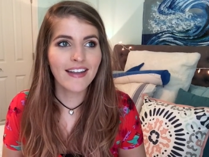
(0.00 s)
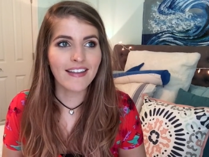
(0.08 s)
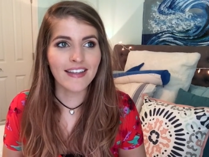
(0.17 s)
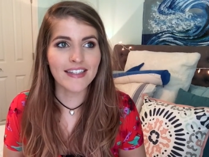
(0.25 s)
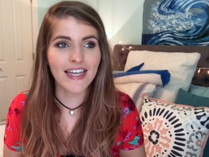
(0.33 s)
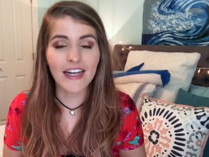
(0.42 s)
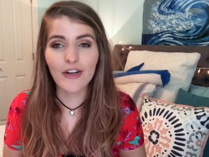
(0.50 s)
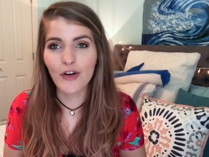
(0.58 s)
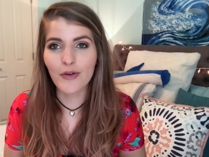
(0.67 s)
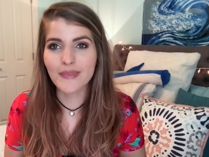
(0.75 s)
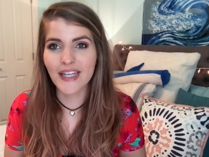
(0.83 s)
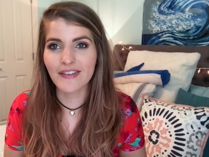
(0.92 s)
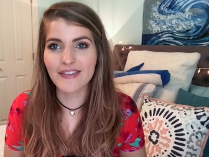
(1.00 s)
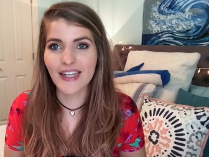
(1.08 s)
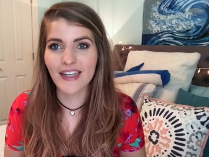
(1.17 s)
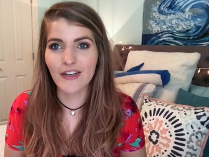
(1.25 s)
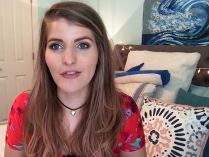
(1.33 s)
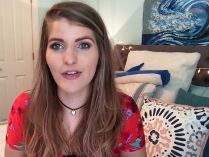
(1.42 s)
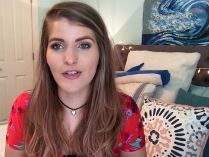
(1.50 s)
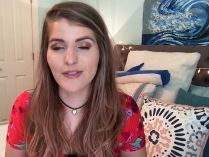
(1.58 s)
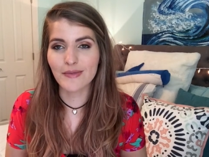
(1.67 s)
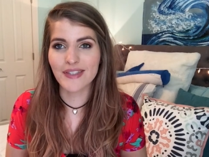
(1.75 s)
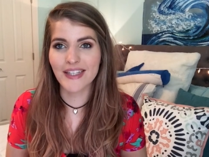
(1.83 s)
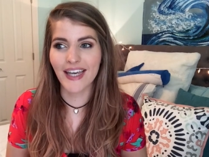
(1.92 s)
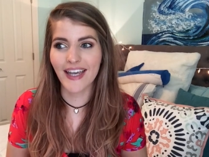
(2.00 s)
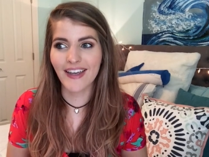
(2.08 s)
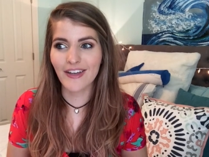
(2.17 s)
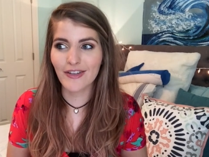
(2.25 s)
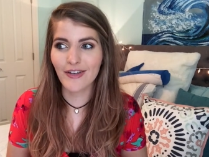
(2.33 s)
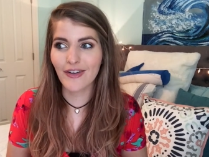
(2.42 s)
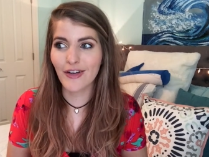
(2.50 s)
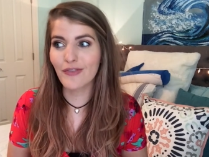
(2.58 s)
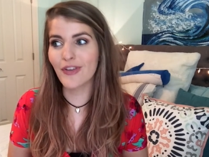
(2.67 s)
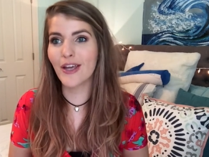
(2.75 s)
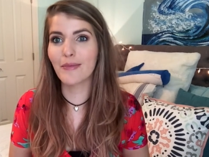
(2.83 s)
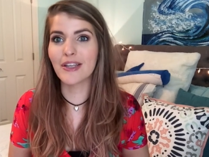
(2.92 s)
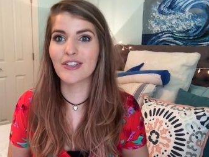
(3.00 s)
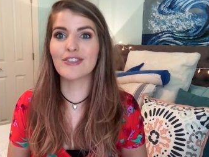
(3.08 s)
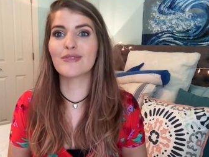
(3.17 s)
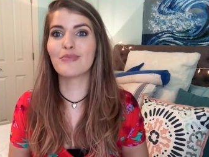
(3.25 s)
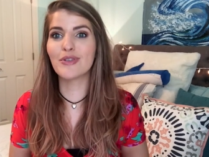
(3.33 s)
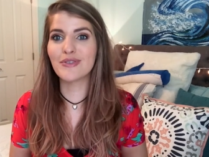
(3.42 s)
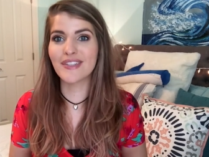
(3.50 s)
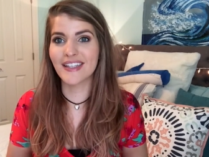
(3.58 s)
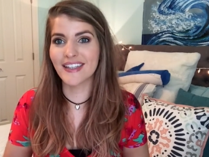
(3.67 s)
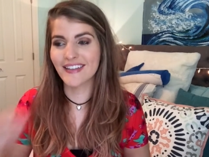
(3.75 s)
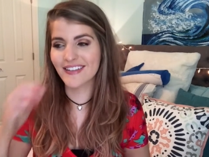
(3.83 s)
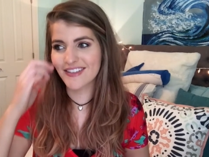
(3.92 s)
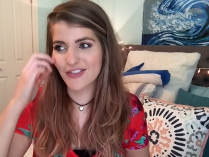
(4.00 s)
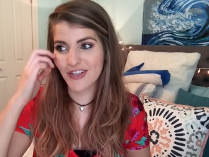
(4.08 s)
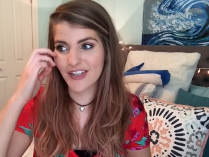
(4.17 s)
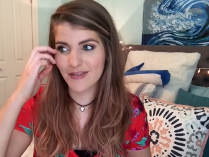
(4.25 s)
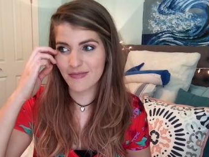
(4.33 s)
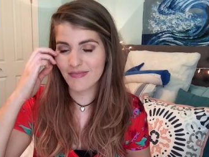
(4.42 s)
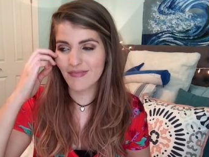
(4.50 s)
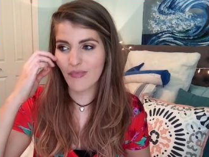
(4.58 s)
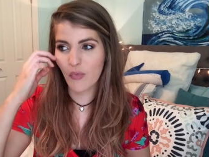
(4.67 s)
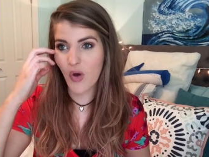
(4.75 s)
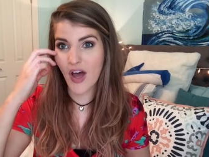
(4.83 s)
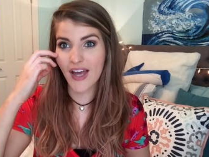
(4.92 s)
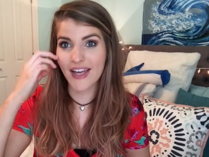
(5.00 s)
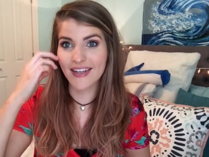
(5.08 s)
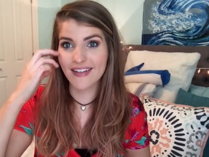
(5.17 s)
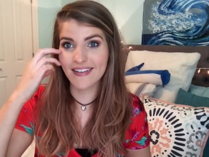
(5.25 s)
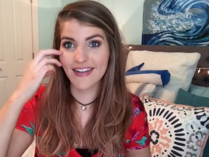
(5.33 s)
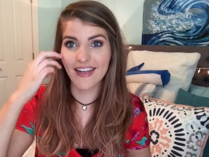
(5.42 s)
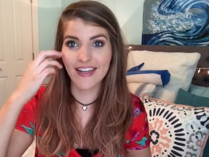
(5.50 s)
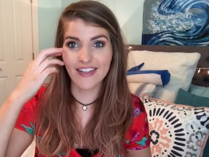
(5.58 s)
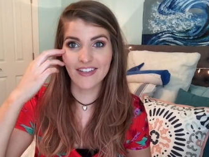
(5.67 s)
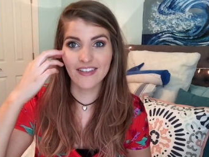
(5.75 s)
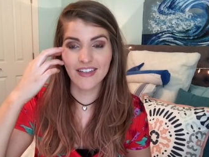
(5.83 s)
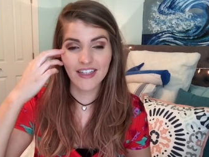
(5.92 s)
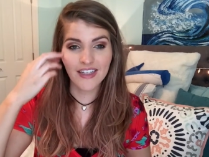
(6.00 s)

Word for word: the entire hometown date of hers was like her family just boozing, drinking wine, and